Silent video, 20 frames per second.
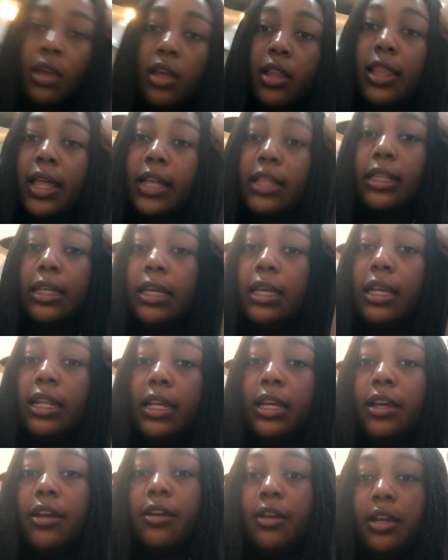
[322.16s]
Like the
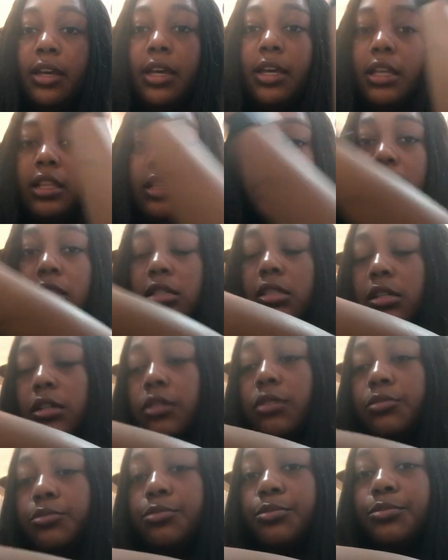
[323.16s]
eating area, at least.
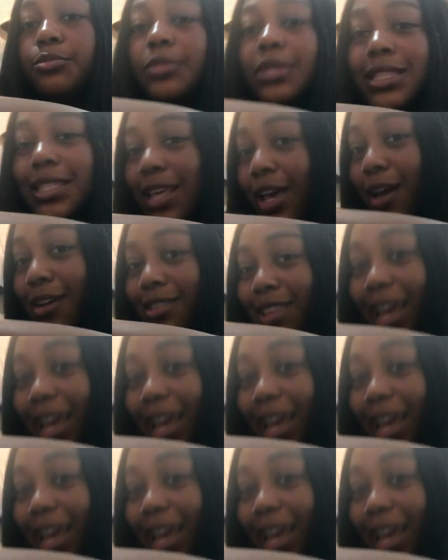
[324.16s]
So, see y'all